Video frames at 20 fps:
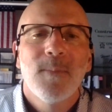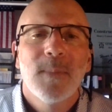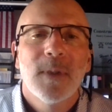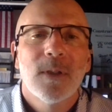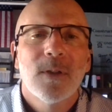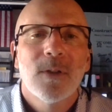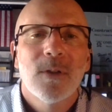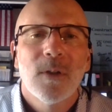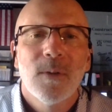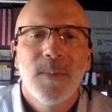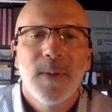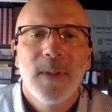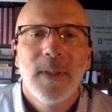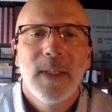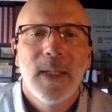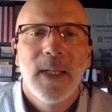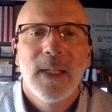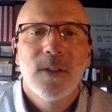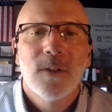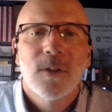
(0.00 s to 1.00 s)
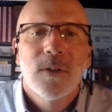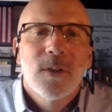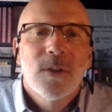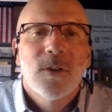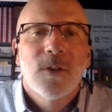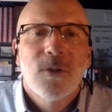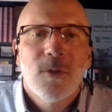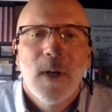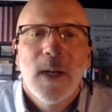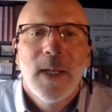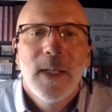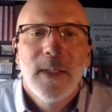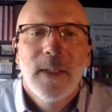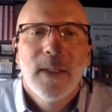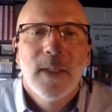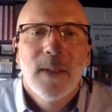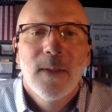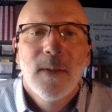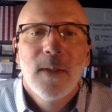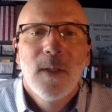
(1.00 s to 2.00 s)
up disturbing the nature as you're trying
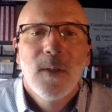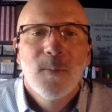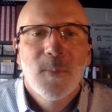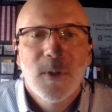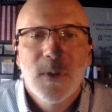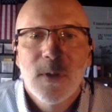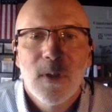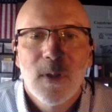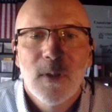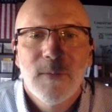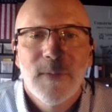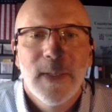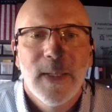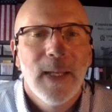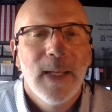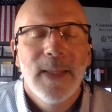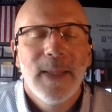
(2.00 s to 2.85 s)
to preserve it.